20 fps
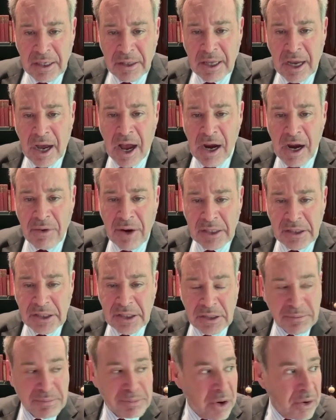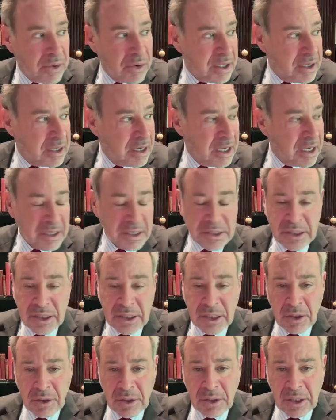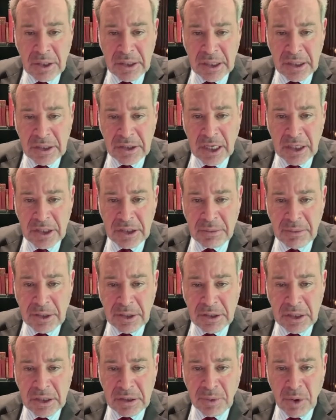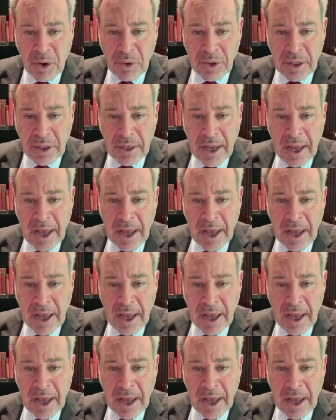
The IRS is broken, the Securities and Exchange Commission is broken,